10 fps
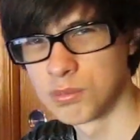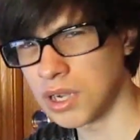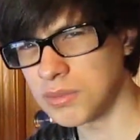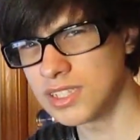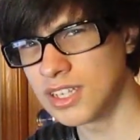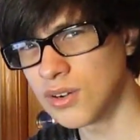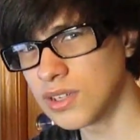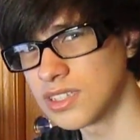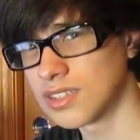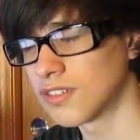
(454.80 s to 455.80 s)
Probably no,
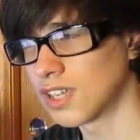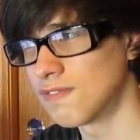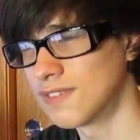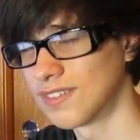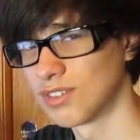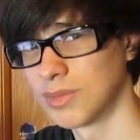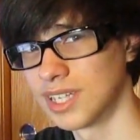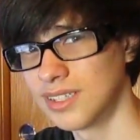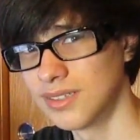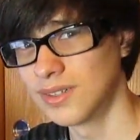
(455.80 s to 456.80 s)
considering I've never
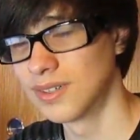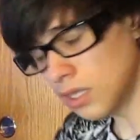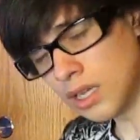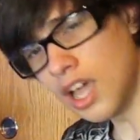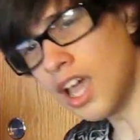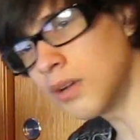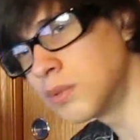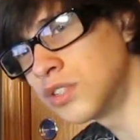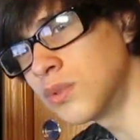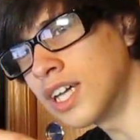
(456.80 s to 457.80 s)
met you. Hey,
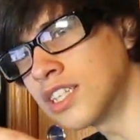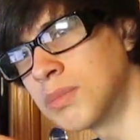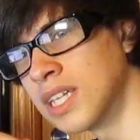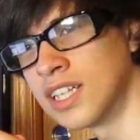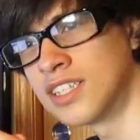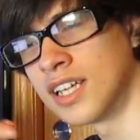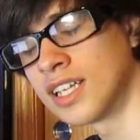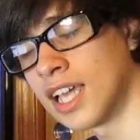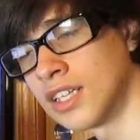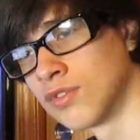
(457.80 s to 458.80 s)
would you like to be in a
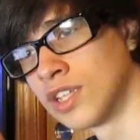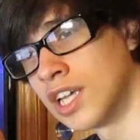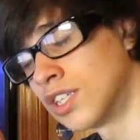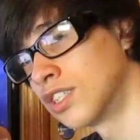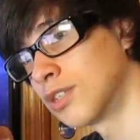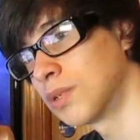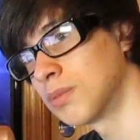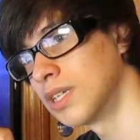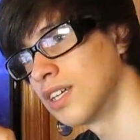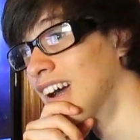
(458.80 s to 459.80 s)
dedicated relationship
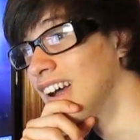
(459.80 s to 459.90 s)
with me?